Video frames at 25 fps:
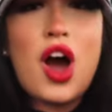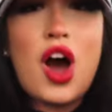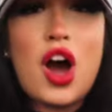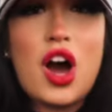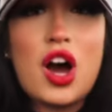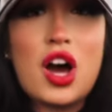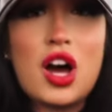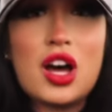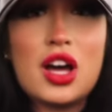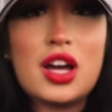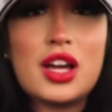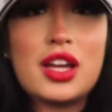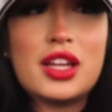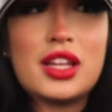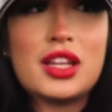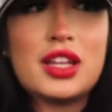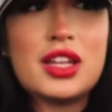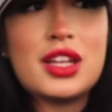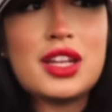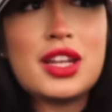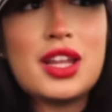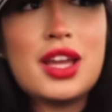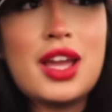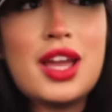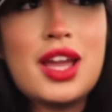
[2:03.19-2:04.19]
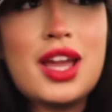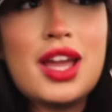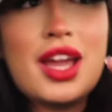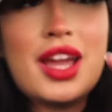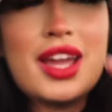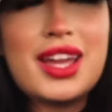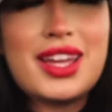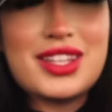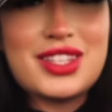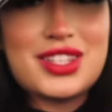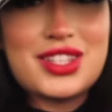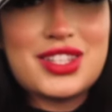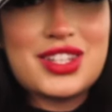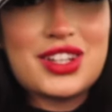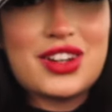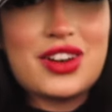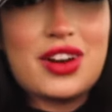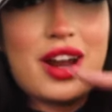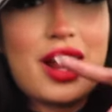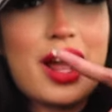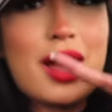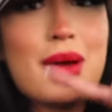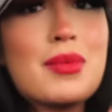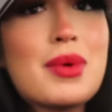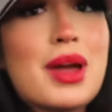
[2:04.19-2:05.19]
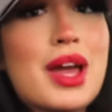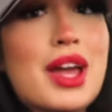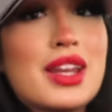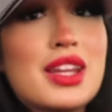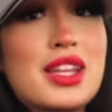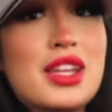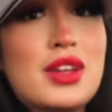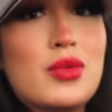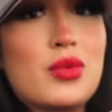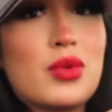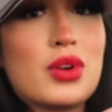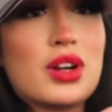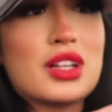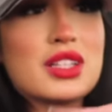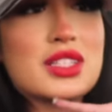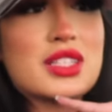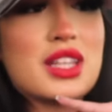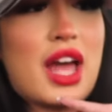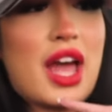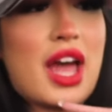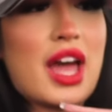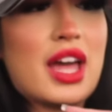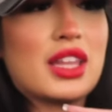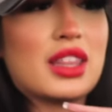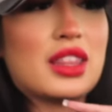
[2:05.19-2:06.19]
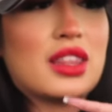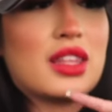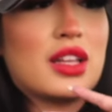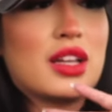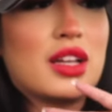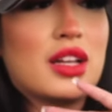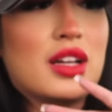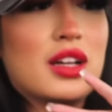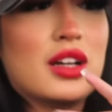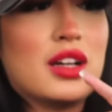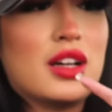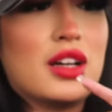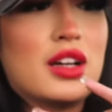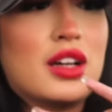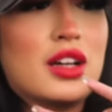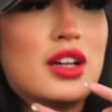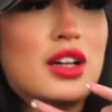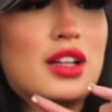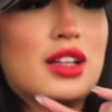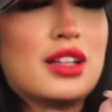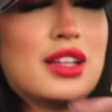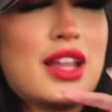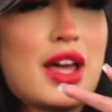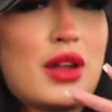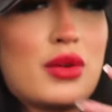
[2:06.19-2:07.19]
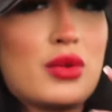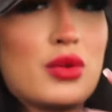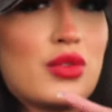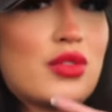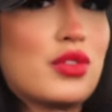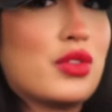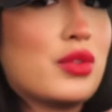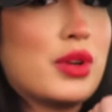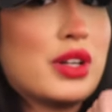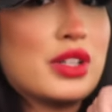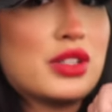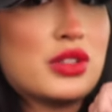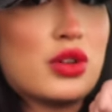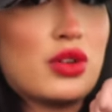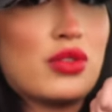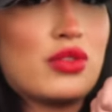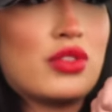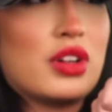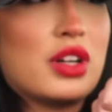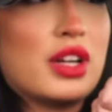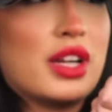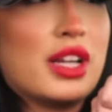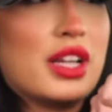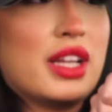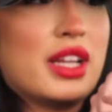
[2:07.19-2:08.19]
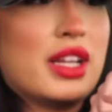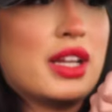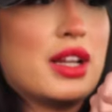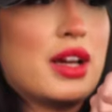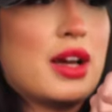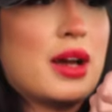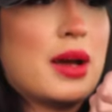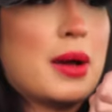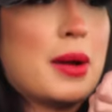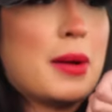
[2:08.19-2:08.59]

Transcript: on Instagram, and he works at the Land Rover Range Rover in